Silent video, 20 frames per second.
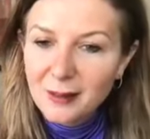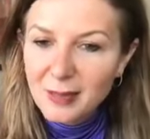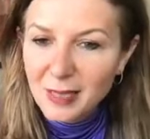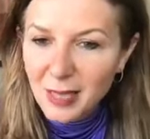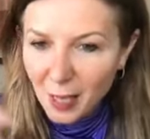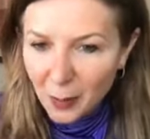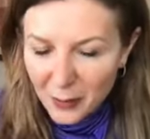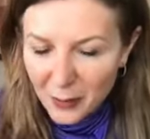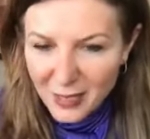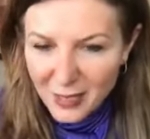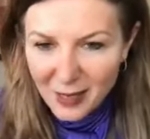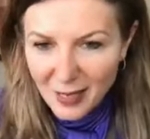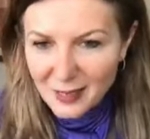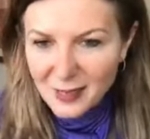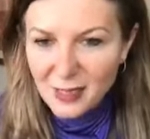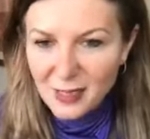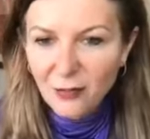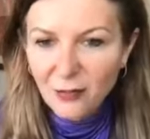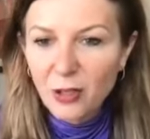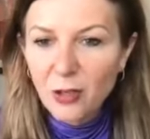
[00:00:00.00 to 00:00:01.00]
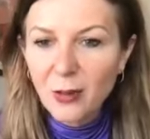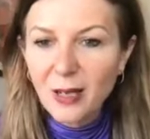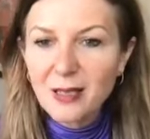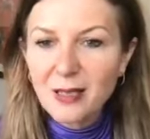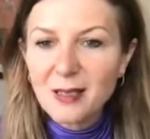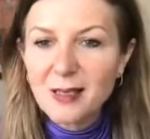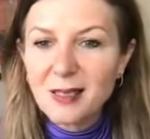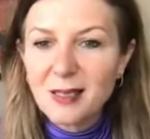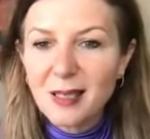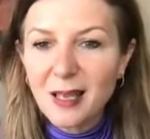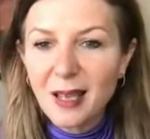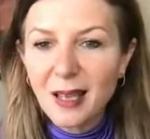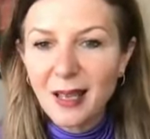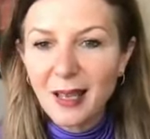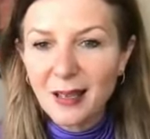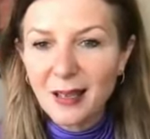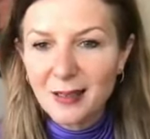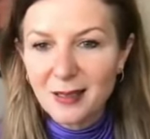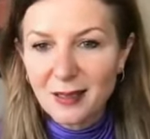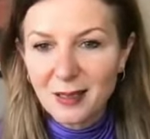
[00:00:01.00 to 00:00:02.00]
Tell me yes if you
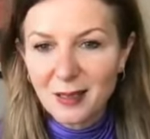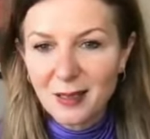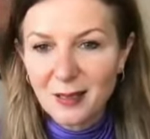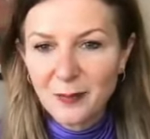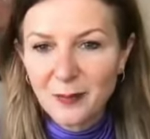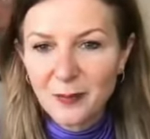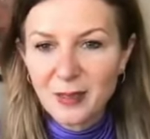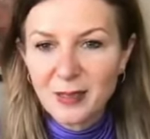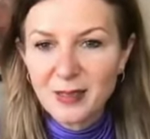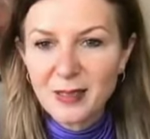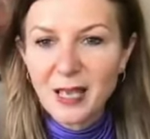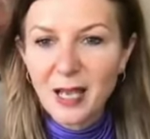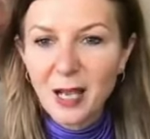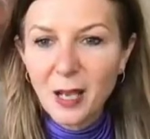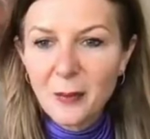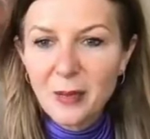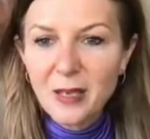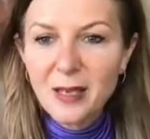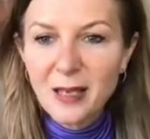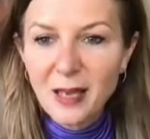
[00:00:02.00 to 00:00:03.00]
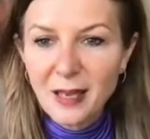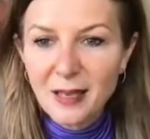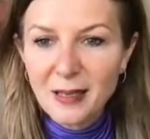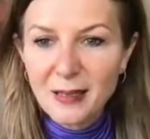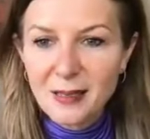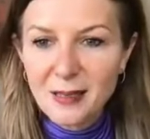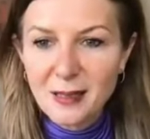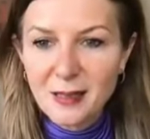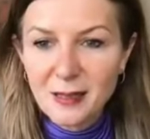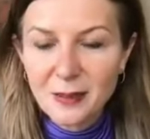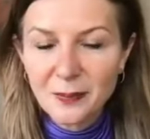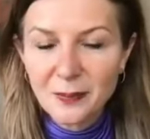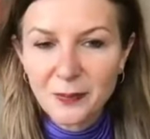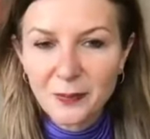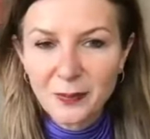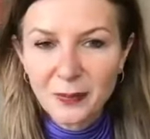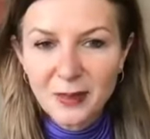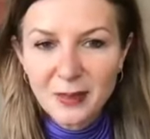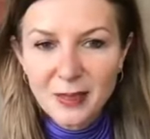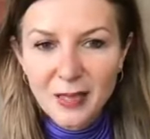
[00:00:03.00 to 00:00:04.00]
understand. Tell me yes.
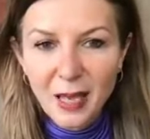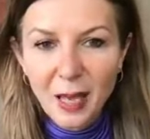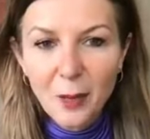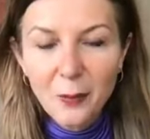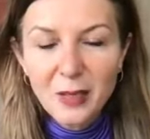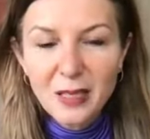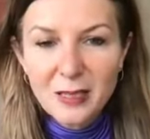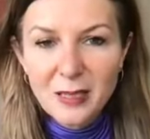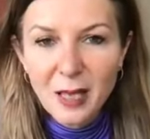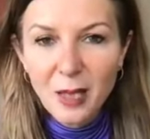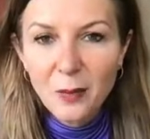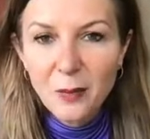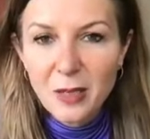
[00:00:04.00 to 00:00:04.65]
Tell me